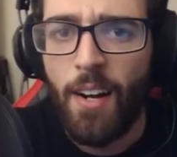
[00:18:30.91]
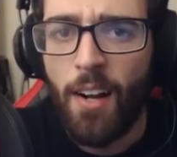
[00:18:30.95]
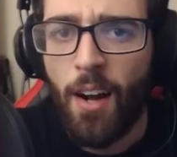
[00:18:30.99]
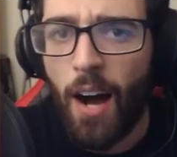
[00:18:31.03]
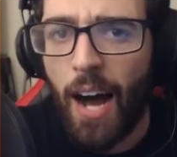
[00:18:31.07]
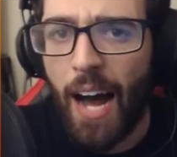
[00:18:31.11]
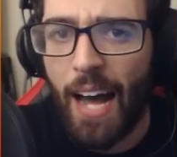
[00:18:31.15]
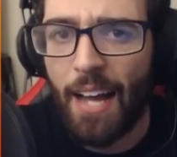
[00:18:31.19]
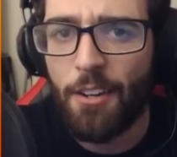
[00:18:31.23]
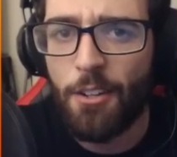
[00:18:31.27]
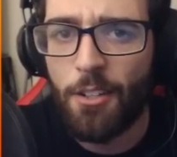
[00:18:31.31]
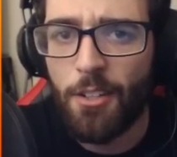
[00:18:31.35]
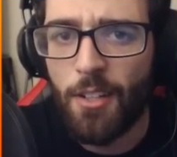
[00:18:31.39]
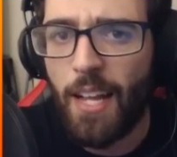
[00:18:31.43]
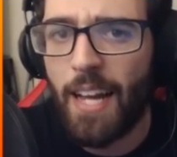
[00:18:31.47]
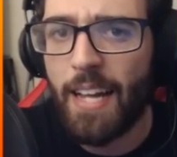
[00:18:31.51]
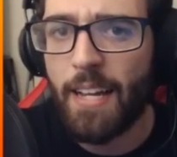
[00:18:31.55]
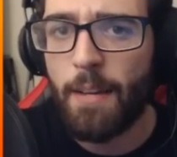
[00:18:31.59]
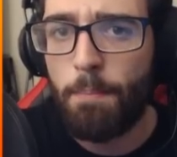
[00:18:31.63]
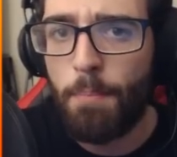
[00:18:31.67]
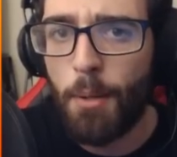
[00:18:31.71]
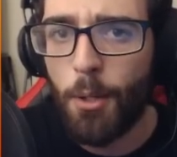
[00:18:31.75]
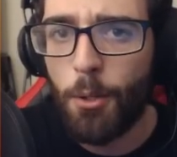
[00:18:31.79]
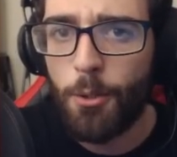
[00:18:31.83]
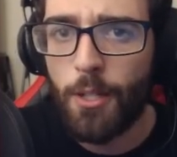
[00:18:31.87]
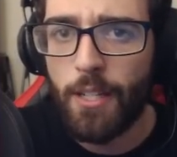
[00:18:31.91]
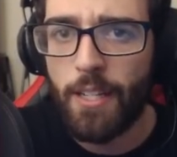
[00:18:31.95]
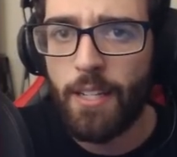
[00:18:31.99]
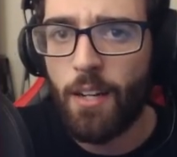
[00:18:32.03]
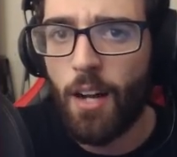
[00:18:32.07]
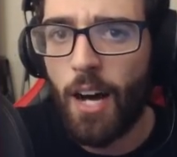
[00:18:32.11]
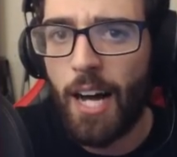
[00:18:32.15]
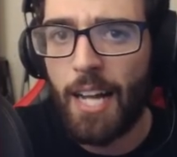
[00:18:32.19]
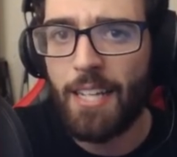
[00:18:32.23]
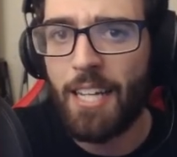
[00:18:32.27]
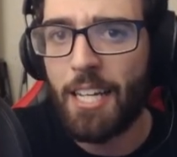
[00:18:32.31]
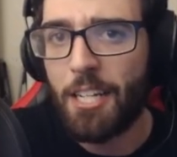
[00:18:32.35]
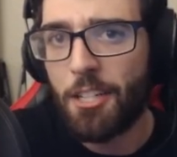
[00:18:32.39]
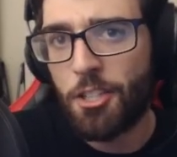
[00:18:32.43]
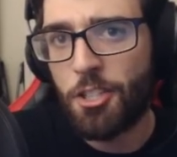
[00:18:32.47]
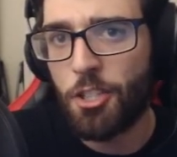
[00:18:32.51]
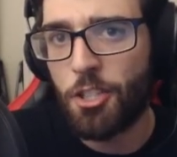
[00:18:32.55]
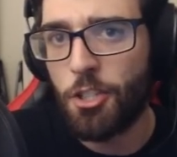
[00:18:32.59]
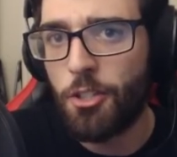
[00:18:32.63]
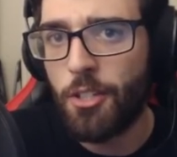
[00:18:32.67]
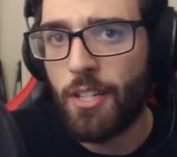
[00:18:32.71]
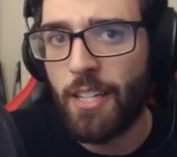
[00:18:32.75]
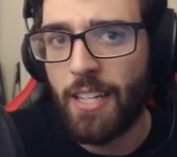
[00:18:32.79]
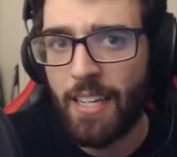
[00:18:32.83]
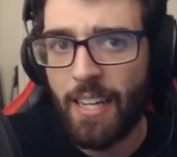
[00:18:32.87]
I don't like building, I like
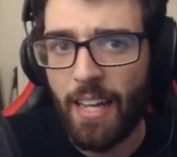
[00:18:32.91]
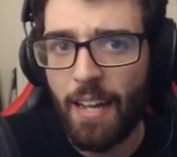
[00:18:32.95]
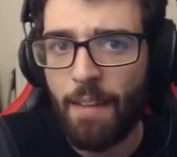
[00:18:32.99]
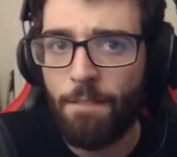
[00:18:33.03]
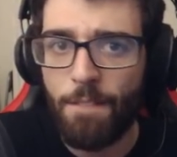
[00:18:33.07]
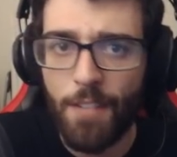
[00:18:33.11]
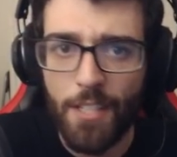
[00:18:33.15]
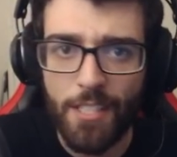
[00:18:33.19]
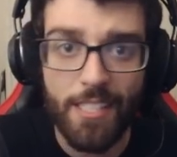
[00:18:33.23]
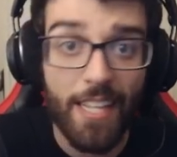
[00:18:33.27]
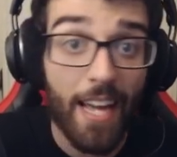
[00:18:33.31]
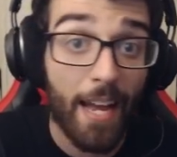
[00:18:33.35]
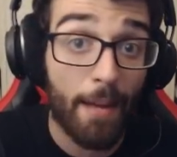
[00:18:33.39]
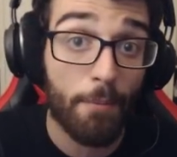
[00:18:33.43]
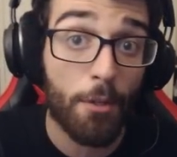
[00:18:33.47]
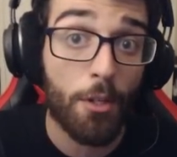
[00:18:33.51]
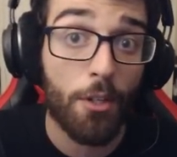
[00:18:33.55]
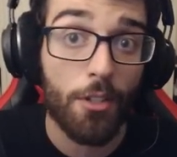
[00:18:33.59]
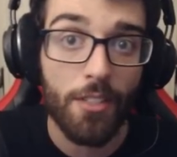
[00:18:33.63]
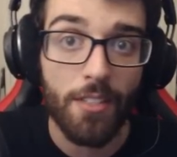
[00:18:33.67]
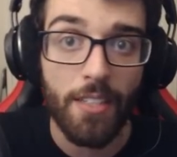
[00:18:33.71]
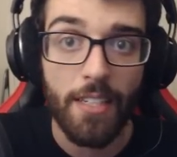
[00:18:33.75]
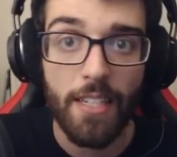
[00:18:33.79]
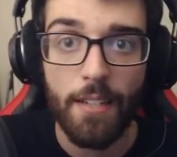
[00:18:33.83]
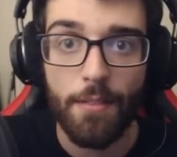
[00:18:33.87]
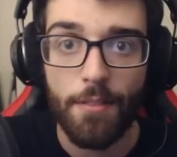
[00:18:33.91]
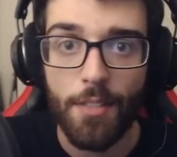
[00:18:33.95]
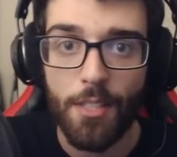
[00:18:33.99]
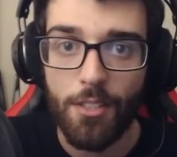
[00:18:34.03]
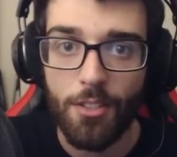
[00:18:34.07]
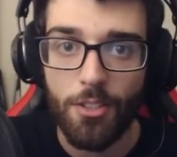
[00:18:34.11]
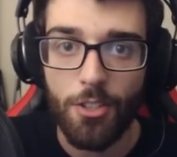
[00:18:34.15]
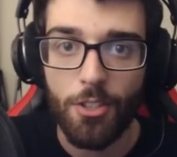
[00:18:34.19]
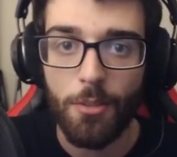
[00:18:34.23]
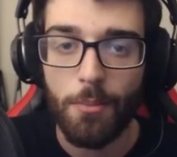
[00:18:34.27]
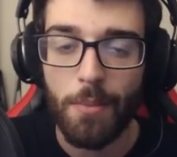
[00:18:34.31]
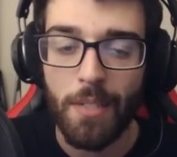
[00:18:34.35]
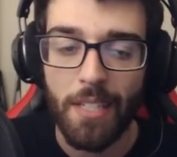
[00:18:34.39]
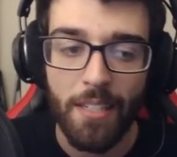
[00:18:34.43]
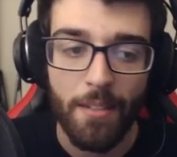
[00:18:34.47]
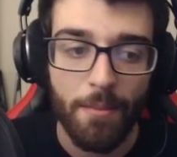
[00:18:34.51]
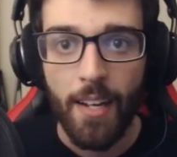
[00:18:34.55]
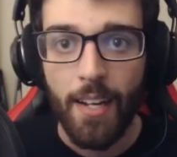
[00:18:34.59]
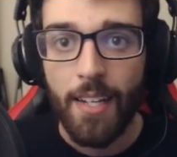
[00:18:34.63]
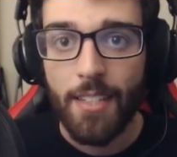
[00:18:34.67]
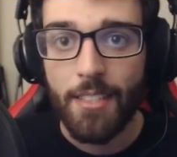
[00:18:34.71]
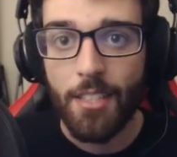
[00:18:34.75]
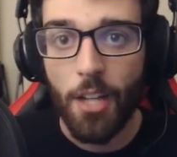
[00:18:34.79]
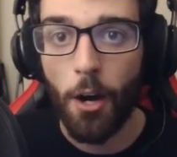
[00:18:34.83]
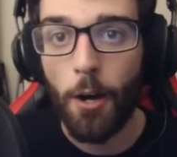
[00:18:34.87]
shooting, and this game goes and gives it to me.
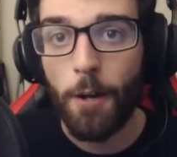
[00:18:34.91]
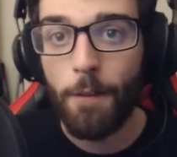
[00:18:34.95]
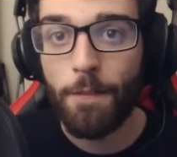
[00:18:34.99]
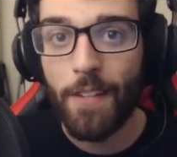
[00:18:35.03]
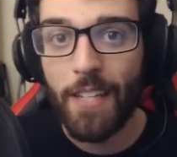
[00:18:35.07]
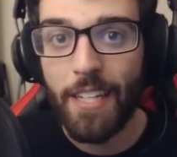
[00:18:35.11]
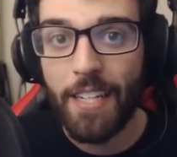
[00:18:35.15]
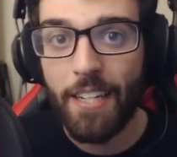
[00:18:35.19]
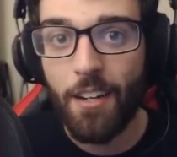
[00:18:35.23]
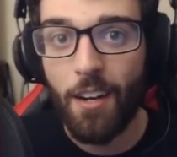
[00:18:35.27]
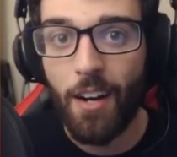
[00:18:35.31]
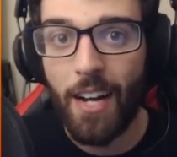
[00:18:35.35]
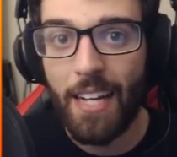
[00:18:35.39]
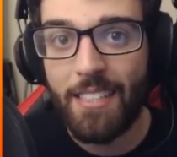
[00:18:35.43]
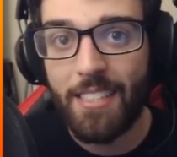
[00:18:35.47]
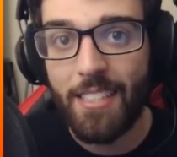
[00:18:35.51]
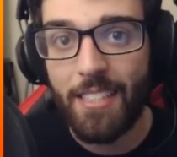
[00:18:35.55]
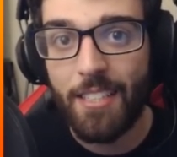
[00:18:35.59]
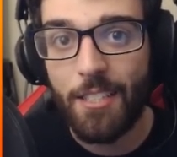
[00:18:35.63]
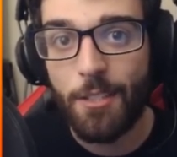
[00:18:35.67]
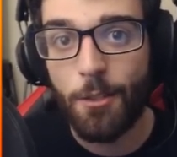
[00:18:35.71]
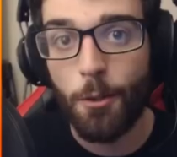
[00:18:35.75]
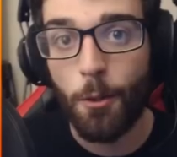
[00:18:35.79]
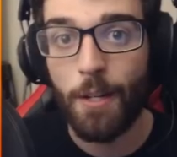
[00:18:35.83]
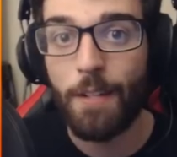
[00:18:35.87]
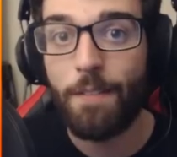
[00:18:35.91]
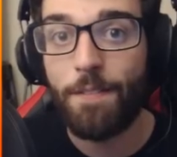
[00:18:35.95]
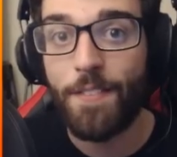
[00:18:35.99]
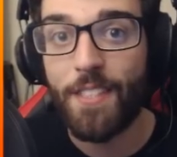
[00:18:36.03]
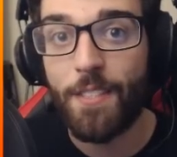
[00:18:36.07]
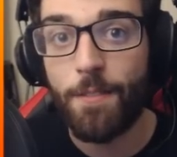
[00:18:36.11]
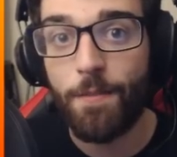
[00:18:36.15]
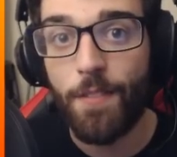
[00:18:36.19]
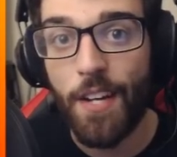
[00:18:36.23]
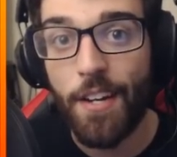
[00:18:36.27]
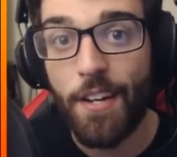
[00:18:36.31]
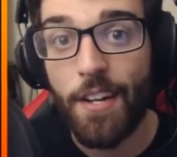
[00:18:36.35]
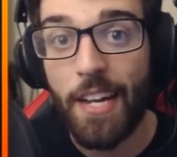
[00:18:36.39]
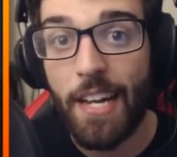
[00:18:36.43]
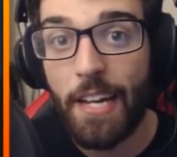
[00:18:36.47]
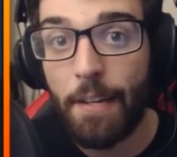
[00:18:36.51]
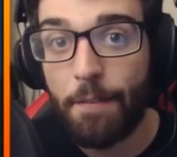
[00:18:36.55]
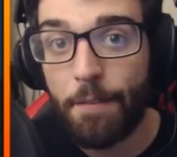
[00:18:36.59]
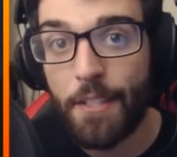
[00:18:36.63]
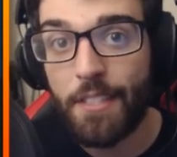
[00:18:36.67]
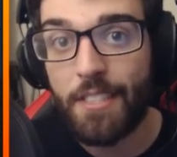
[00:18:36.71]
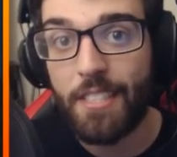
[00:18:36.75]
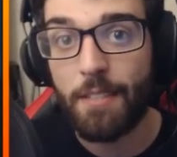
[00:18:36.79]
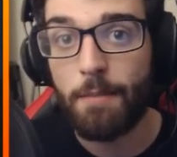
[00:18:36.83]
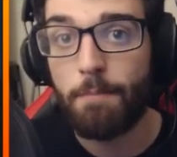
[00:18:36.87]
So hopefully guys enjoyed this video. If
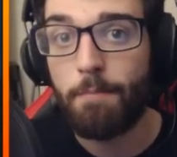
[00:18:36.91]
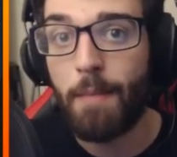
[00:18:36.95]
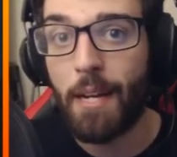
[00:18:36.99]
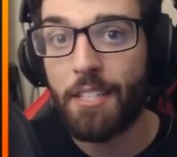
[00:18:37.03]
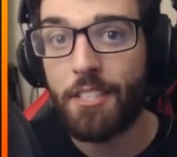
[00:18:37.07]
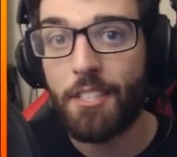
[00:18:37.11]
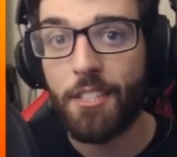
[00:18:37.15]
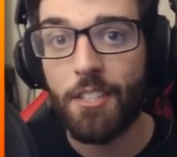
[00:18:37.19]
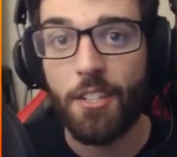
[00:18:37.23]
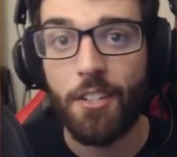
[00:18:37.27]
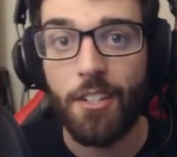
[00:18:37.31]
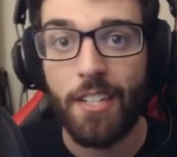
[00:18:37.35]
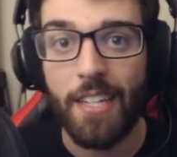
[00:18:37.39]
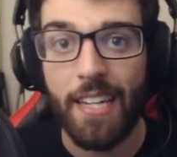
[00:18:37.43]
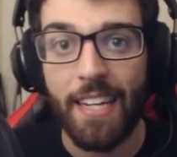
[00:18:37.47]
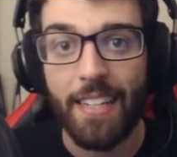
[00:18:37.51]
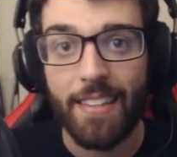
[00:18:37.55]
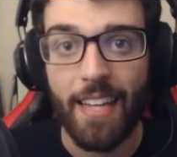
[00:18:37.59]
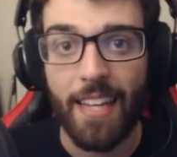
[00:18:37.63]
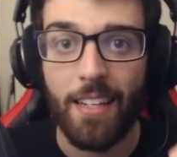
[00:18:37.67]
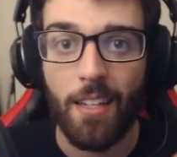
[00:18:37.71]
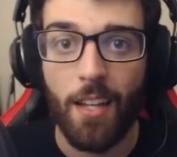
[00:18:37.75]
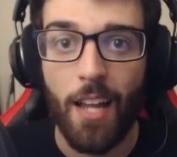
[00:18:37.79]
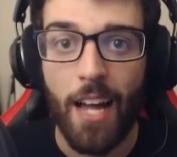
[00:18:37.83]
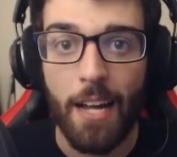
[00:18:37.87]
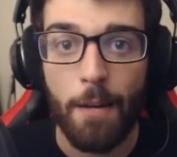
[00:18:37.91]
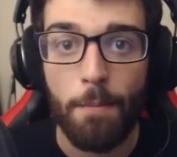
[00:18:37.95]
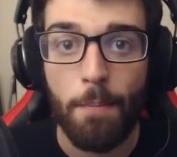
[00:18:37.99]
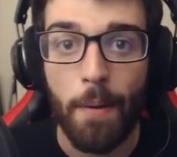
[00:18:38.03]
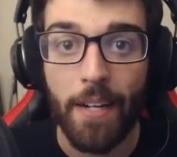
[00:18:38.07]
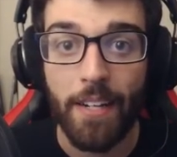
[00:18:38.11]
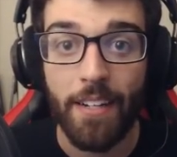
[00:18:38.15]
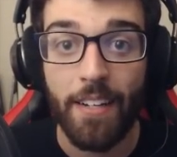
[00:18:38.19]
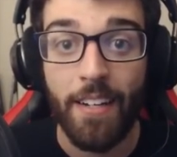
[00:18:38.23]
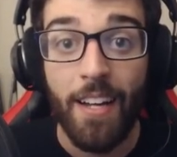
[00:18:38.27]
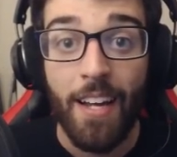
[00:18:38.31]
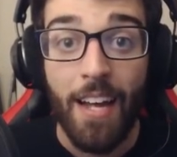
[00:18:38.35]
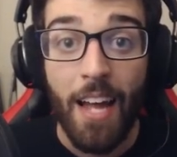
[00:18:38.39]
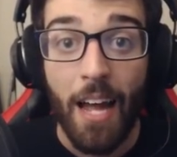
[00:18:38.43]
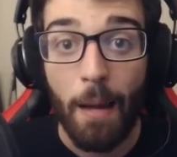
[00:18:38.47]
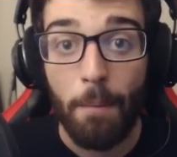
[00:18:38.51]
you did, make sure to go and hit that like button.